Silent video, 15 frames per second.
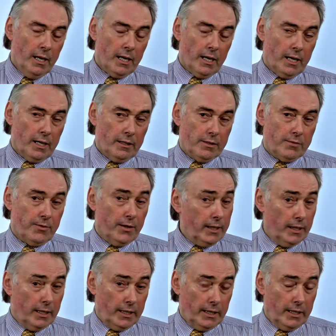And
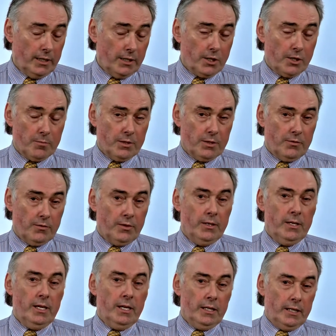finally, in terms of
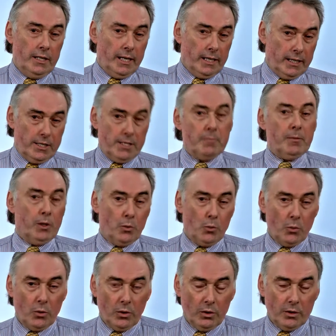the academic
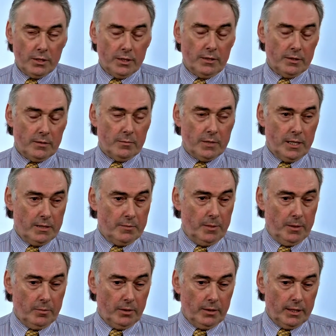world, sometimes
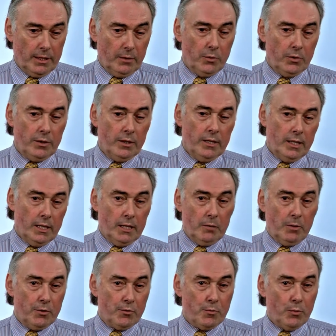people think we're a little
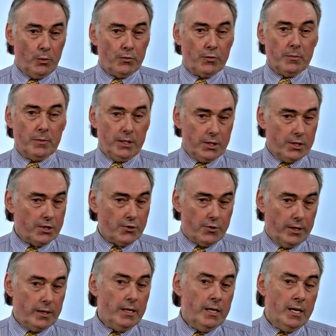bit removed from
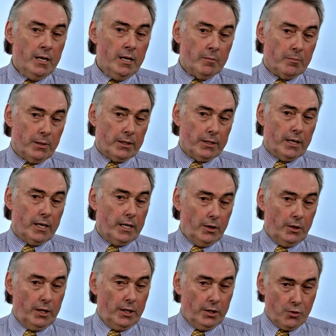industry, but
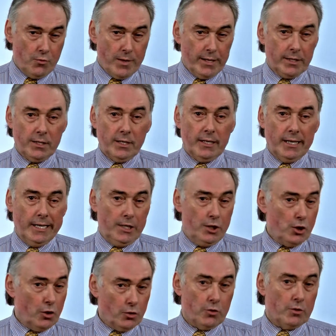I direct a
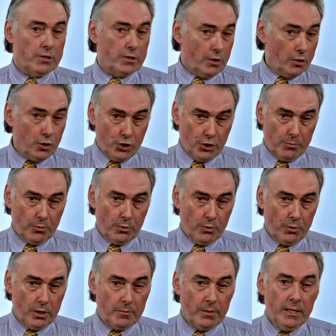doctoral scholarship
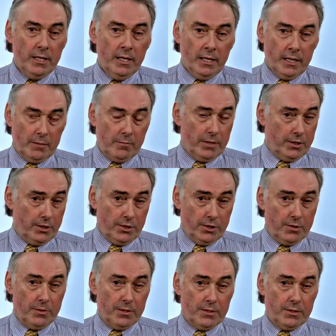program at
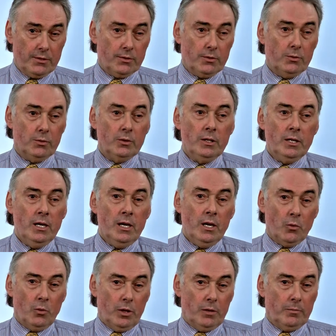Manchester Business School,
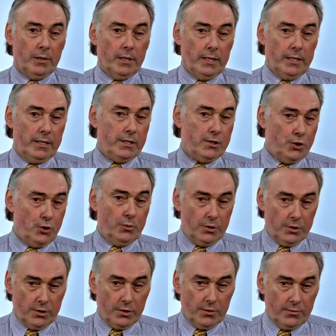whereby
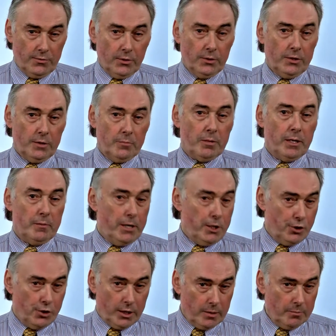students are funded by
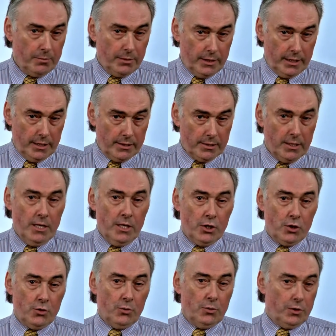major companies
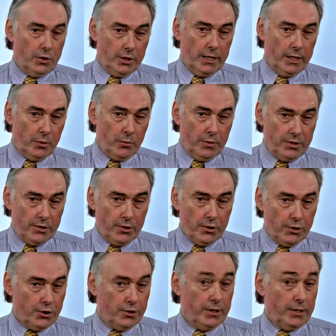to undertake
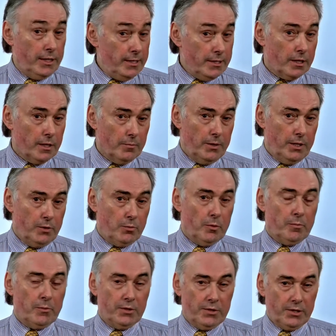research that these companies will
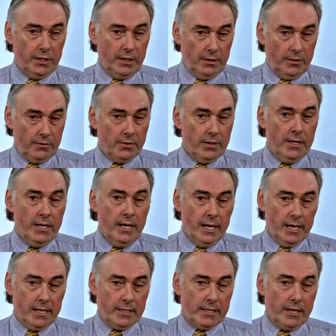perceive
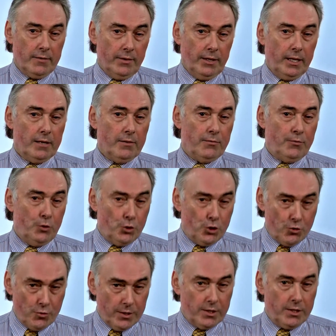as having a
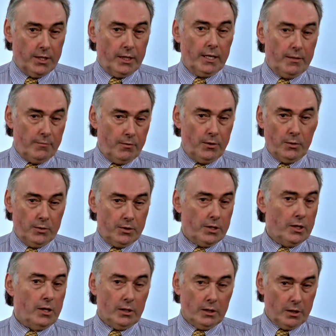futuristic influence
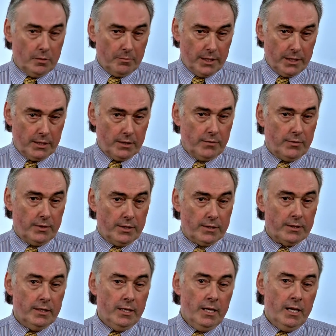on competitiveness.